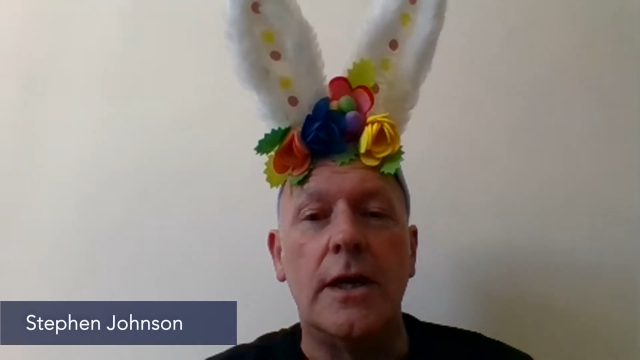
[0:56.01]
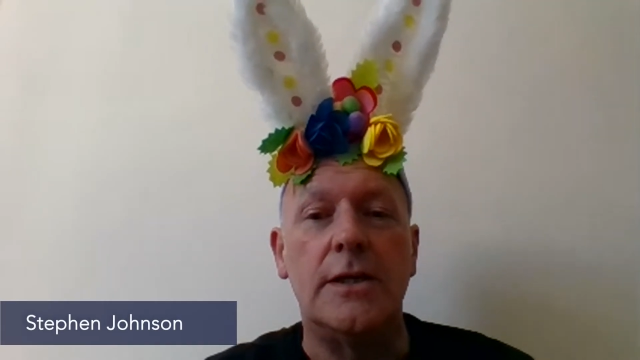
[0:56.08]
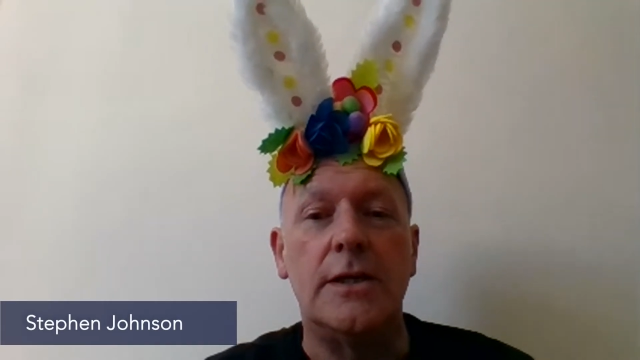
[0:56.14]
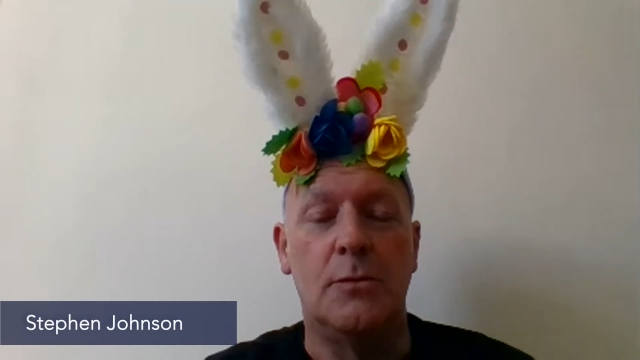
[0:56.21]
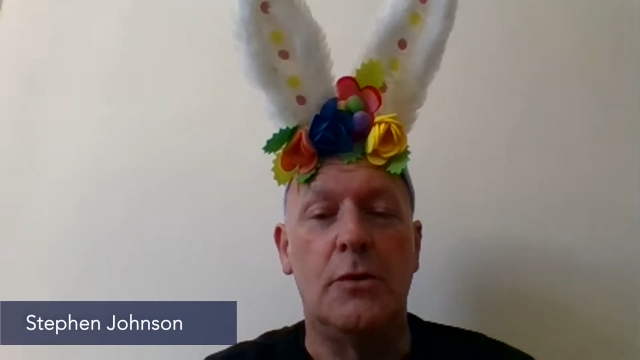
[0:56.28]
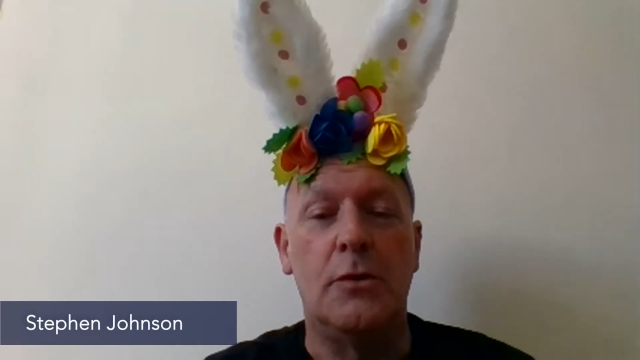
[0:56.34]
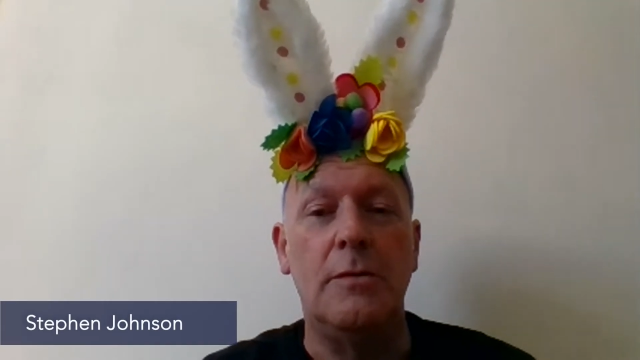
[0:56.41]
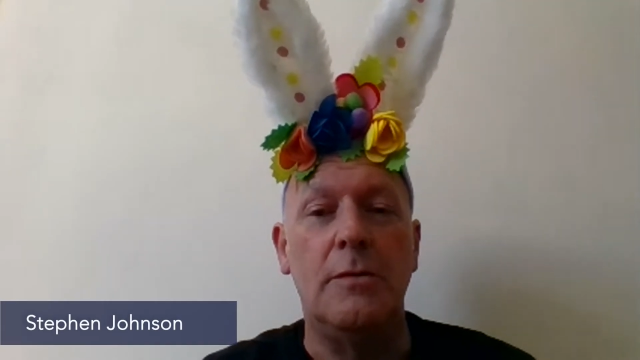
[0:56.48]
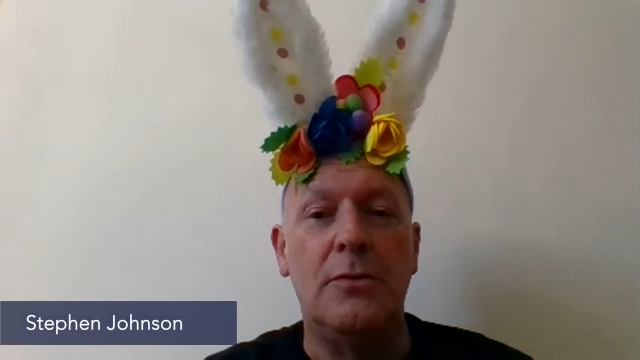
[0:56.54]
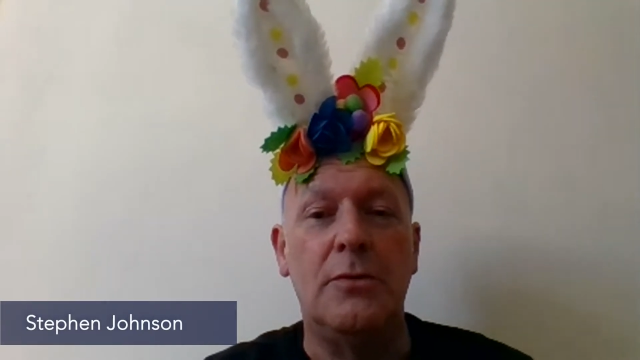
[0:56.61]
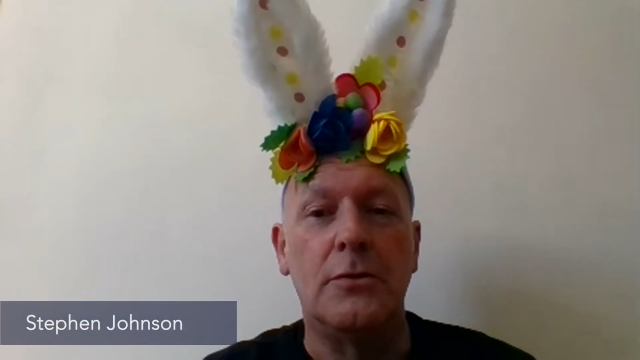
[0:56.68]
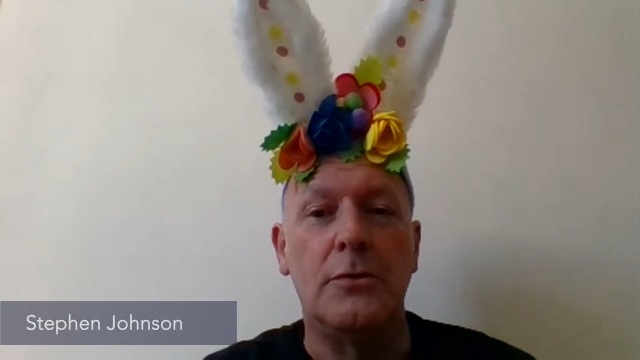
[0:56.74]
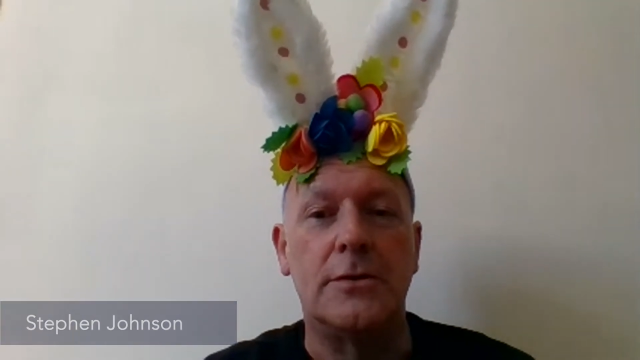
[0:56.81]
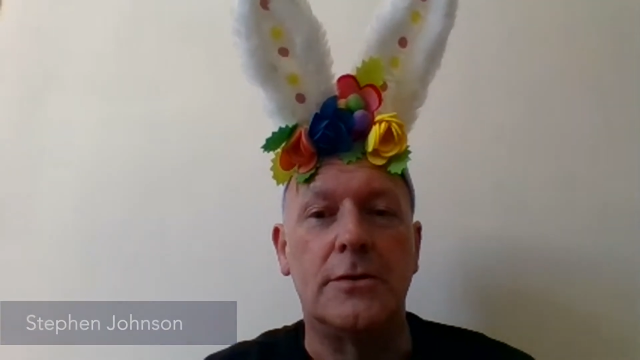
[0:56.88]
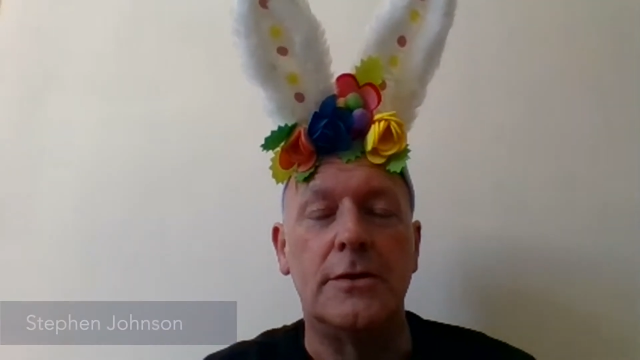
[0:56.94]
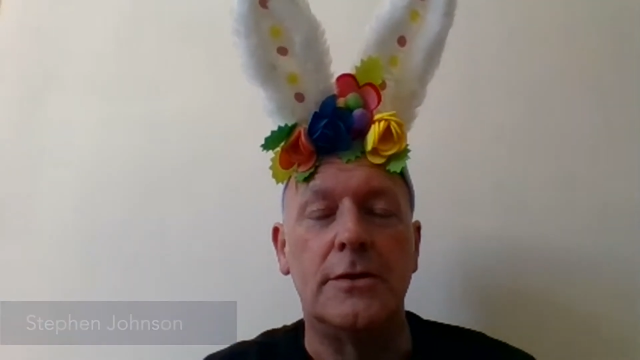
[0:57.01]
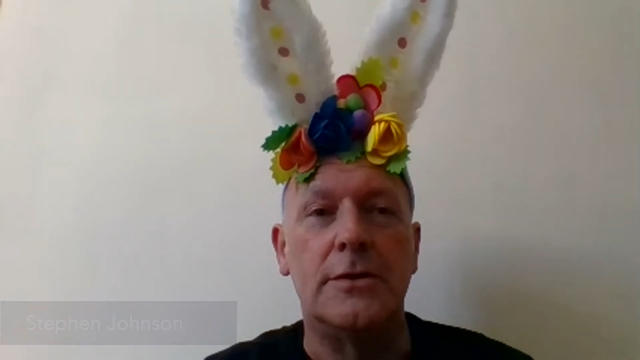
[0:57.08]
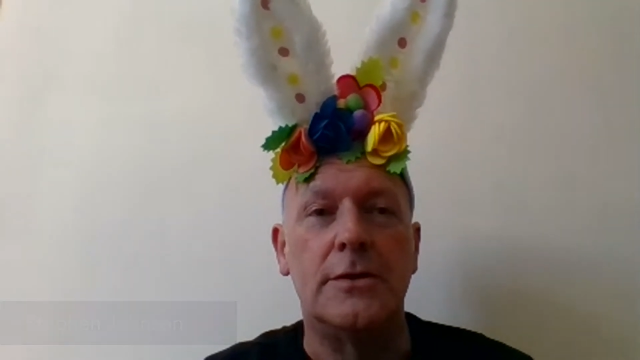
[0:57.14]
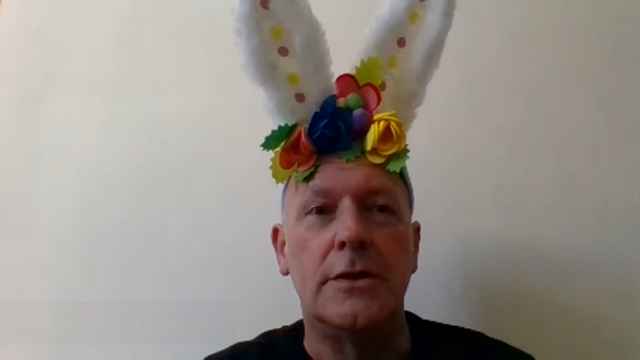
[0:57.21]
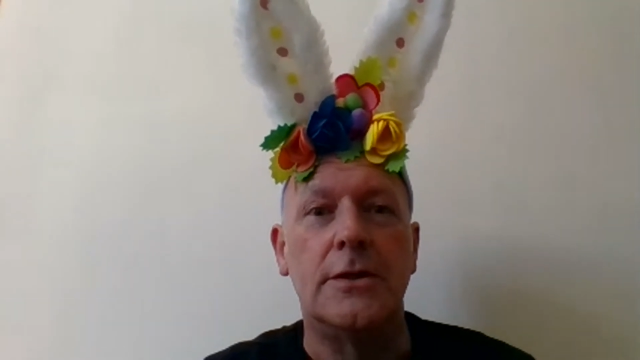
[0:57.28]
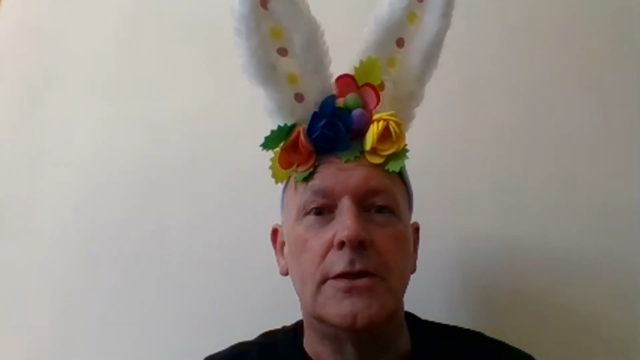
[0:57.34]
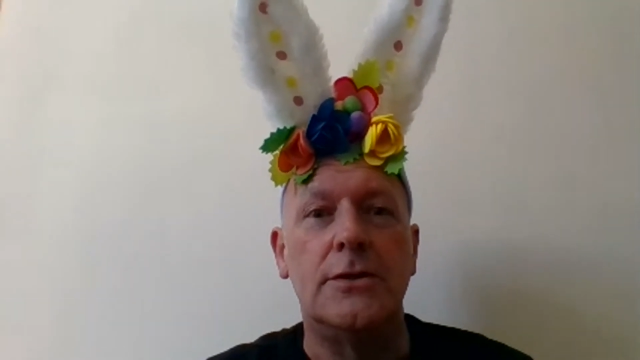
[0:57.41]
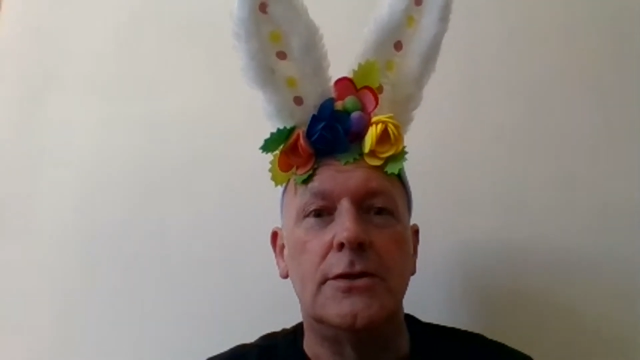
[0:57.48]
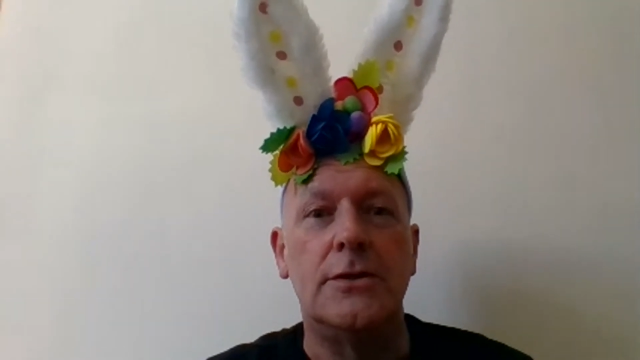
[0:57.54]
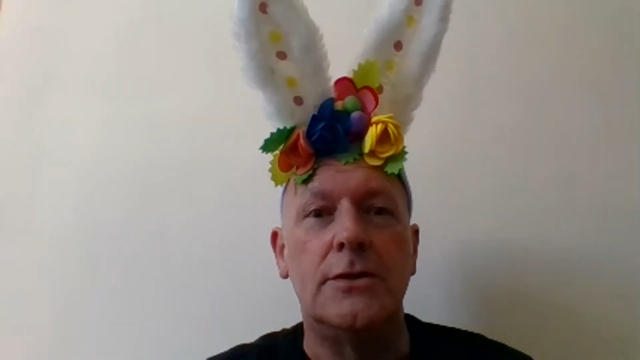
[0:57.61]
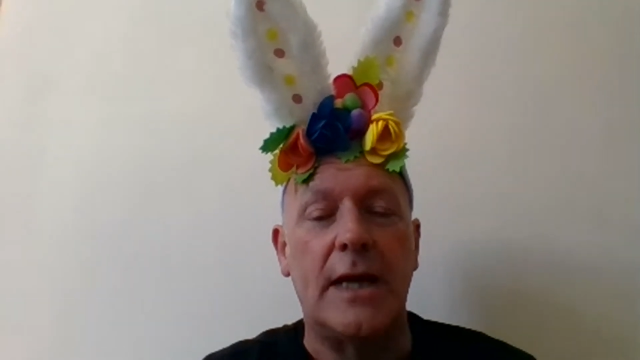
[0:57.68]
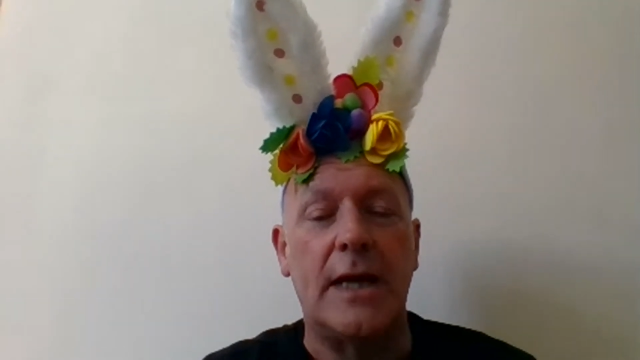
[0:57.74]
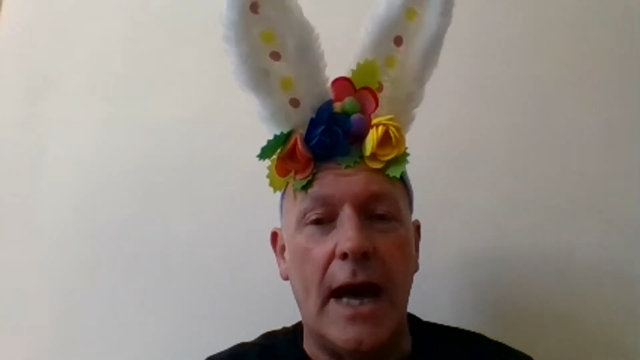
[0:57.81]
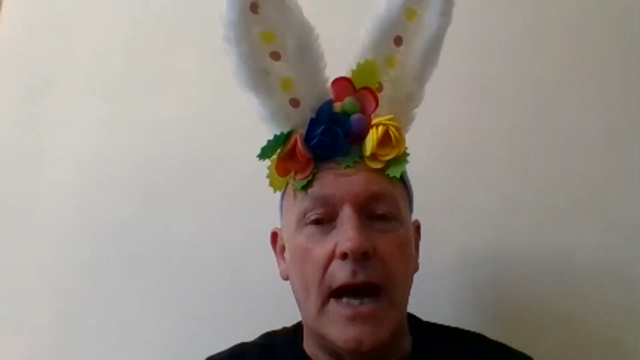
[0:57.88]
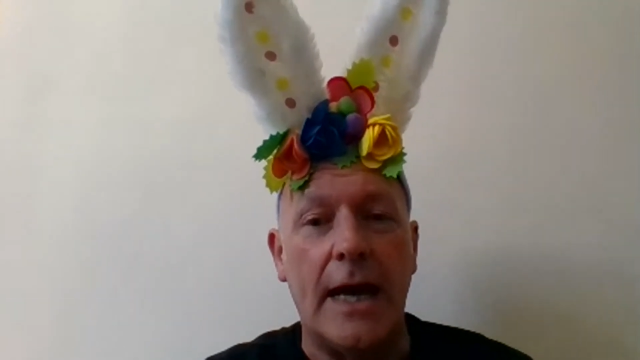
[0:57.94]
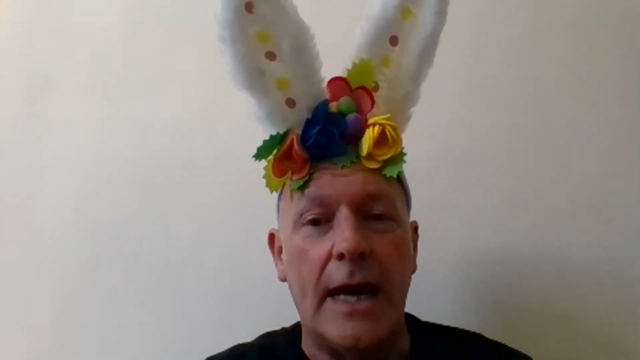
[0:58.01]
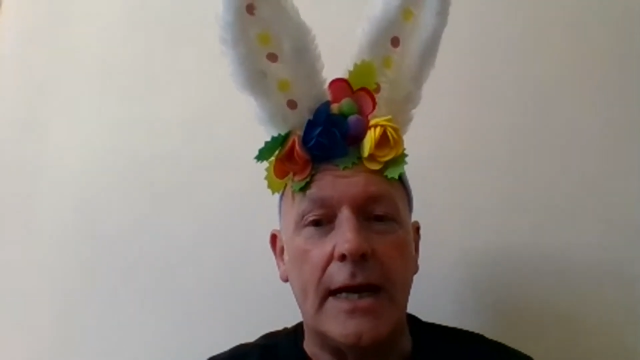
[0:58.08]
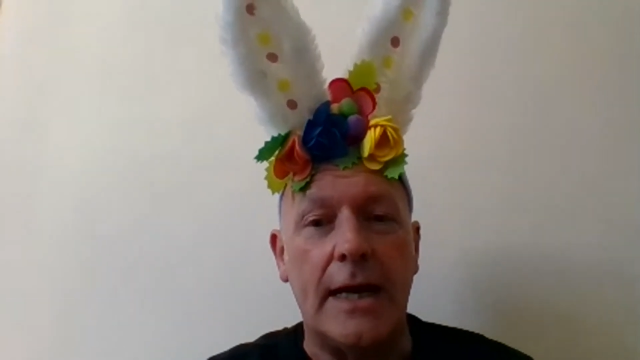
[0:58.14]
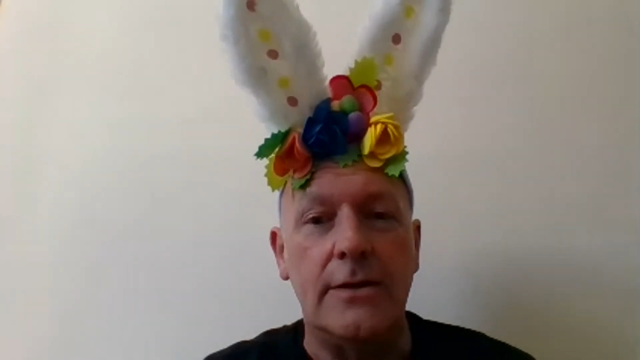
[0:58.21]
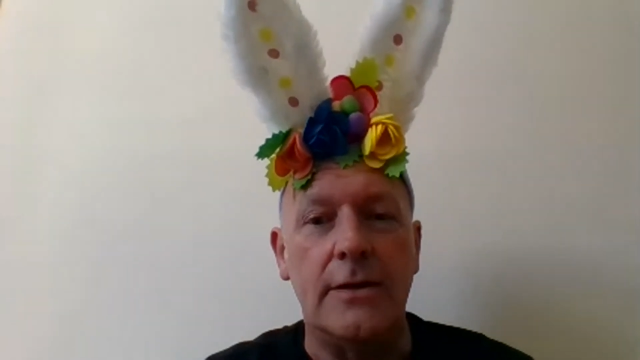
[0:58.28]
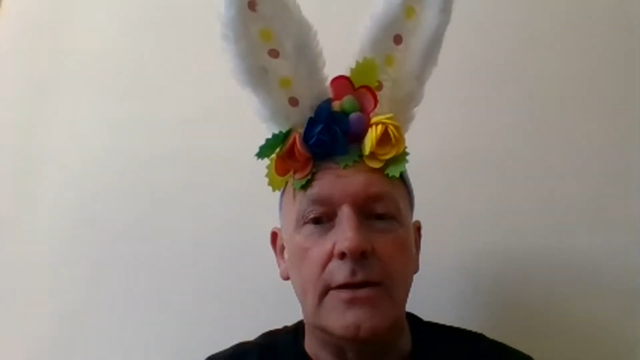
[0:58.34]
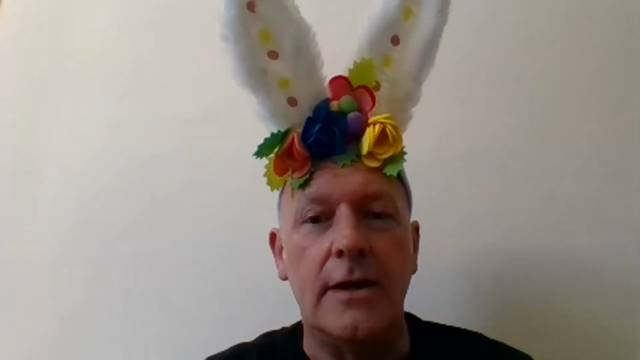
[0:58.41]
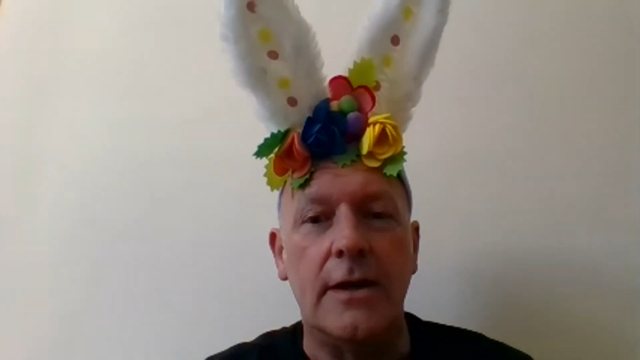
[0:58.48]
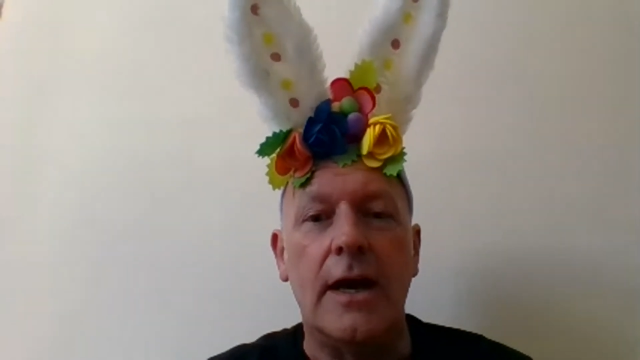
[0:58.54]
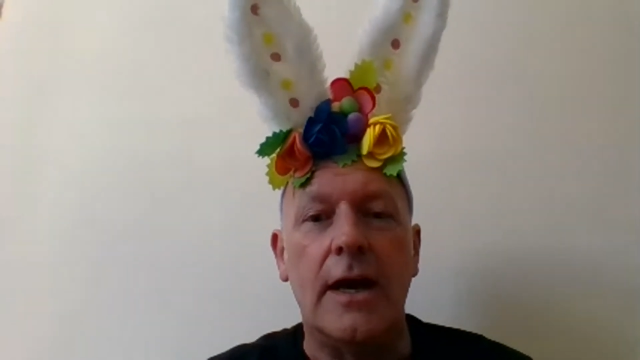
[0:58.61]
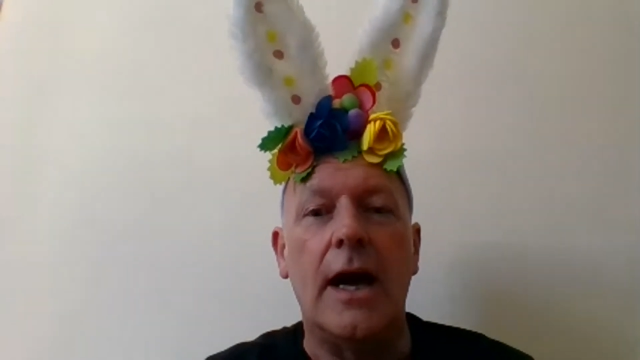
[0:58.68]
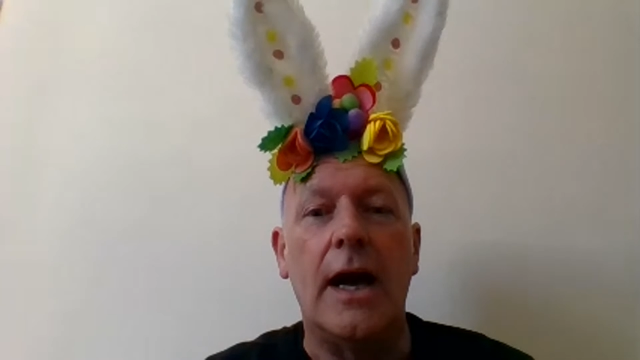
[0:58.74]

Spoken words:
it's more important to be kind